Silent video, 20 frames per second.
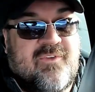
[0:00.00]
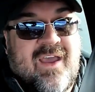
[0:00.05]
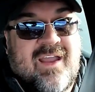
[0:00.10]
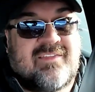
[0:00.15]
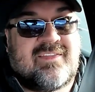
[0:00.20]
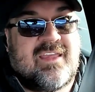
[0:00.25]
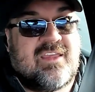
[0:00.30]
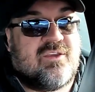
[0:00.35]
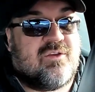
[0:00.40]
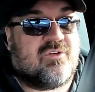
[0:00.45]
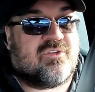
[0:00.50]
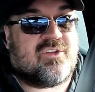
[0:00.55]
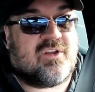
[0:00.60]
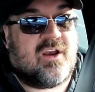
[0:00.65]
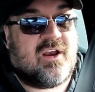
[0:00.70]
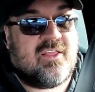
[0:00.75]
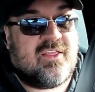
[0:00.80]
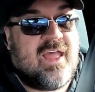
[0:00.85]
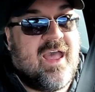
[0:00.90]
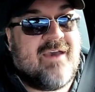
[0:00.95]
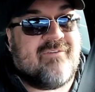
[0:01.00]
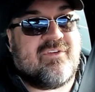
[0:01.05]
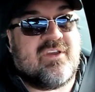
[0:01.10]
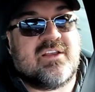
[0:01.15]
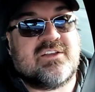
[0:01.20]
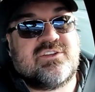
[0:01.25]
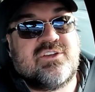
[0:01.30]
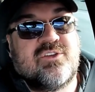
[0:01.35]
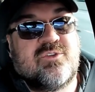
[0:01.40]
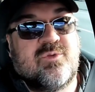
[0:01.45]
the fact that you're starting to have
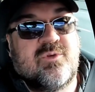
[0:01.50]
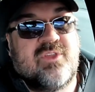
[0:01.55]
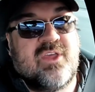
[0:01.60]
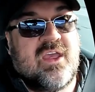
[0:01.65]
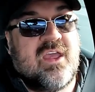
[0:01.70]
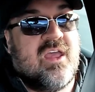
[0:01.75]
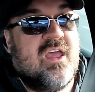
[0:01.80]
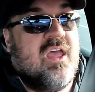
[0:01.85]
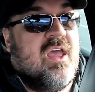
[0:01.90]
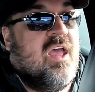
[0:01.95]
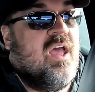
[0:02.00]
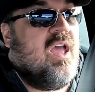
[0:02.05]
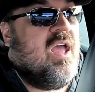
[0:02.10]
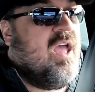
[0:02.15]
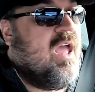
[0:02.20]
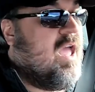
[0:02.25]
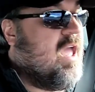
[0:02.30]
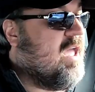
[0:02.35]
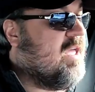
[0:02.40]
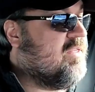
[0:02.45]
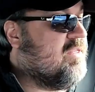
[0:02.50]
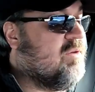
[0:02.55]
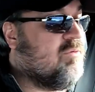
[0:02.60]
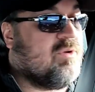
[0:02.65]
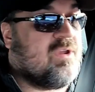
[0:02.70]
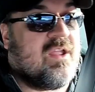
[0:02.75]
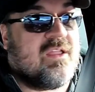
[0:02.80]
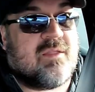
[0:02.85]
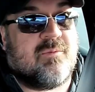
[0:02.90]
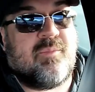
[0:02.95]
issues with it, and then
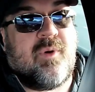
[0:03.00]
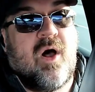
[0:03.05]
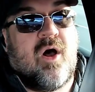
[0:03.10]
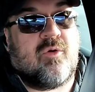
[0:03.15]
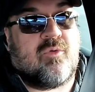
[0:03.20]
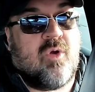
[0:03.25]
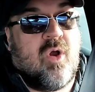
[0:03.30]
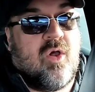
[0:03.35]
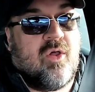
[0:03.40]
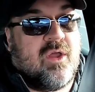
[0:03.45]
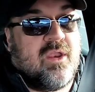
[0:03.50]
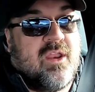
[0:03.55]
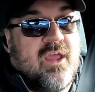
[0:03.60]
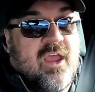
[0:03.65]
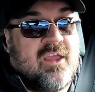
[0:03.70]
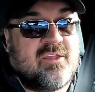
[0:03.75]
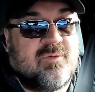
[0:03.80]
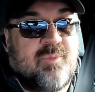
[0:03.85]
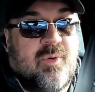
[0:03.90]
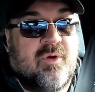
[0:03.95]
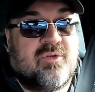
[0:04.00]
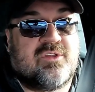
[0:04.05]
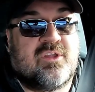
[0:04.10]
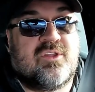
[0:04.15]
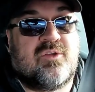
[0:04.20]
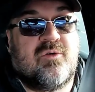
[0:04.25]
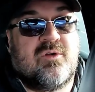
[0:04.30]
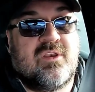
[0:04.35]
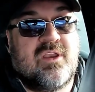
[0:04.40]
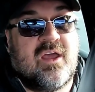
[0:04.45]
we'll get the ball rolling, as opposed to
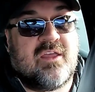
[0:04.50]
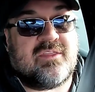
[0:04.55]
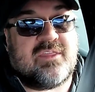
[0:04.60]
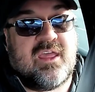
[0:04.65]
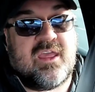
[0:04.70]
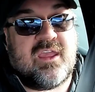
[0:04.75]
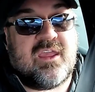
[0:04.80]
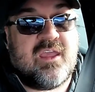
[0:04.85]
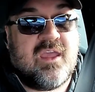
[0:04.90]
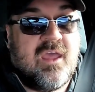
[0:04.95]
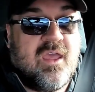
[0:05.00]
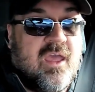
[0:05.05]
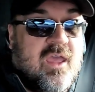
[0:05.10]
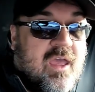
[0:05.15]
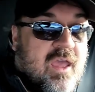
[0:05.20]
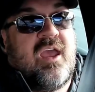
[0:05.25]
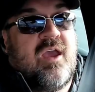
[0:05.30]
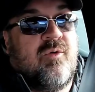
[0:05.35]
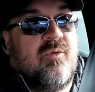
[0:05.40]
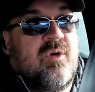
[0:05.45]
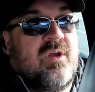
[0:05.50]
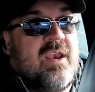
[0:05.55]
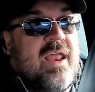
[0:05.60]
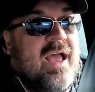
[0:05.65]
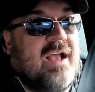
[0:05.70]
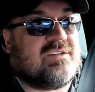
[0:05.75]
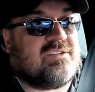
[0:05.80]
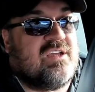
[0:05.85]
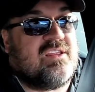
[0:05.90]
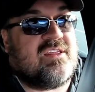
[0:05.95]
doing nothing, and when
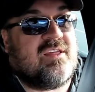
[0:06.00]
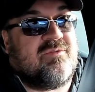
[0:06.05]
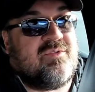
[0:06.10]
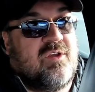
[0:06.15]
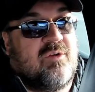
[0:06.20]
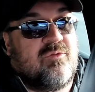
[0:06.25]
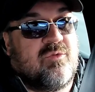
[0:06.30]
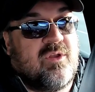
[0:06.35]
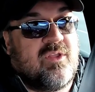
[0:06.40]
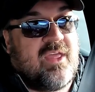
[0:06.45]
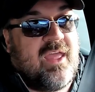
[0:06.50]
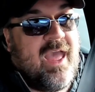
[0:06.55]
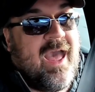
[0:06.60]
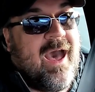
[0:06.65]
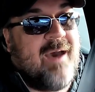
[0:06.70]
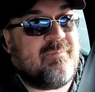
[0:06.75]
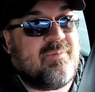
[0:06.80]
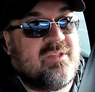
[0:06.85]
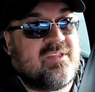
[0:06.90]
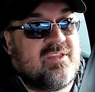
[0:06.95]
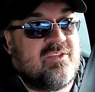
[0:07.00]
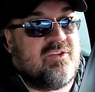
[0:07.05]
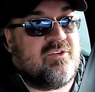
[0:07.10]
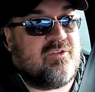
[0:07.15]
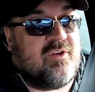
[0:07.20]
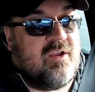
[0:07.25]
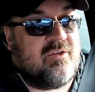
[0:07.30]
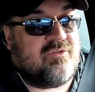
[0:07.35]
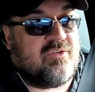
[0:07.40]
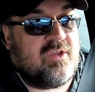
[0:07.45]
actually something really happens to the
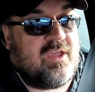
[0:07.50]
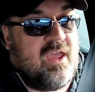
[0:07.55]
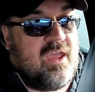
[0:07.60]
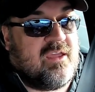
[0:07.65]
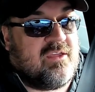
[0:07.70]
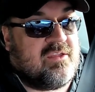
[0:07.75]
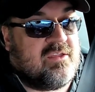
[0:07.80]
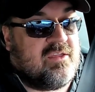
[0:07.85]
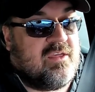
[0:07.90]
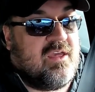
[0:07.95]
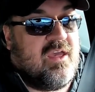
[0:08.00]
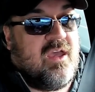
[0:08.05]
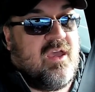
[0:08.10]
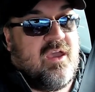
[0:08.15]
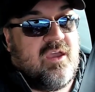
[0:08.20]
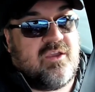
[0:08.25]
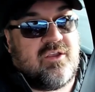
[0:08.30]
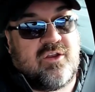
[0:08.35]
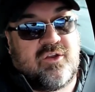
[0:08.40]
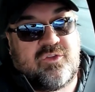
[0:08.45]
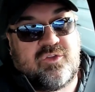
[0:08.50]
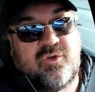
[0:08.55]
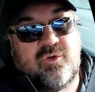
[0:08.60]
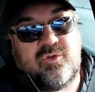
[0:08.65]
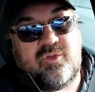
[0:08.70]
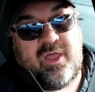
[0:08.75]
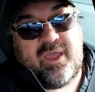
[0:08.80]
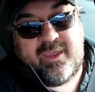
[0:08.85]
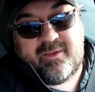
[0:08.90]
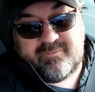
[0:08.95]
transfer case, you're
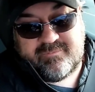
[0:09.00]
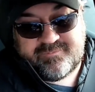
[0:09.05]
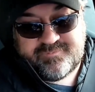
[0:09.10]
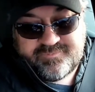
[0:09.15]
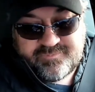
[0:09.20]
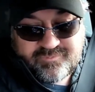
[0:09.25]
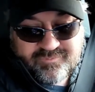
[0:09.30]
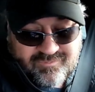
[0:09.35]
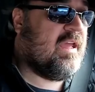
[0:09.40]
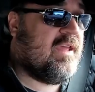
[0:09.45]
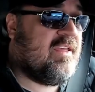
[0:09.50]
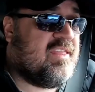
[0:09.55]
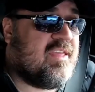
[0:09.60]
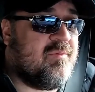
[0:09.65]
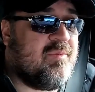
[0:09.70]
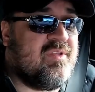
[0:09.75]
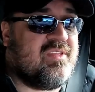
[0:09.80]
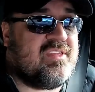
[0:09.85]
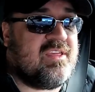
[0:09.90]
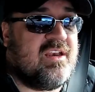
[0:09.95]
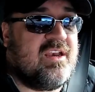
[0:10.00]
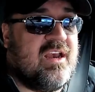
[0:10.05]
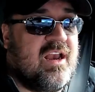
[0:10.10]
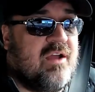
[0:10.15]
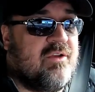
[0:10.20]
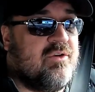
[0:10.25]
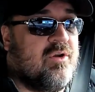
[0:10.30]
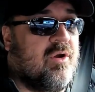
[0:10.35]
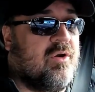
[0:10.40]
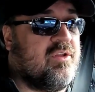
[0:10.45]
too late. They've been sending
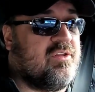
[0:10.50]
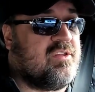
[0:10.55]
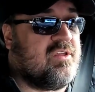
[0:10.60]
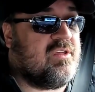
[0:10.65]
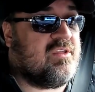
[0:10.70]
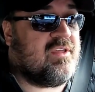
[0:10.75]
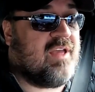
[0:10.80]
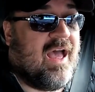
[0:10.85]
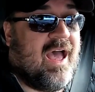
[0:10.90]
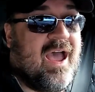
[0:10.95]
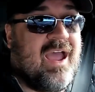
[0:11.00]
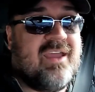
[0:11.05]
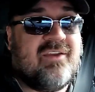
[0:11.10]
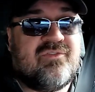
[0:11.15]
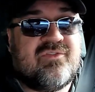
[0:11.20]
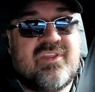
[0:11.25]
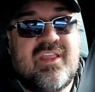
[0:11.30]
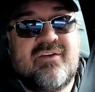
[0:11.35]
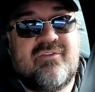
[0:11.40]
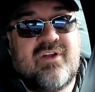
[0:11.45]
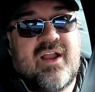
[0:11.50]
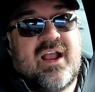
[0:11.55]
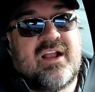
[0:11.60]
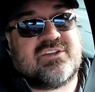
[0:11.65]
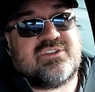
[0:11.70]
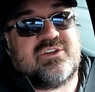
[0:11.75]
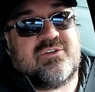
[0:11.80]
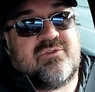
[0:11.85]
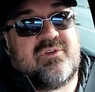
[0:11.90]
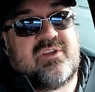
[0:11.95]
out notices. I've never
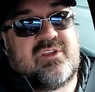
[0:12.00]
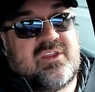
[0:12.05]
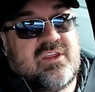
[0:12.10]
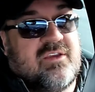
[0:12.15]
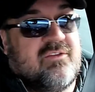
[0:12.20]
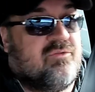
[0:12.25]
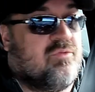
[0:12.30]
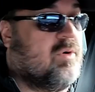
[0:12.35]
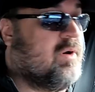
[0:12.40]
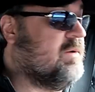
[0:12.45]
actually received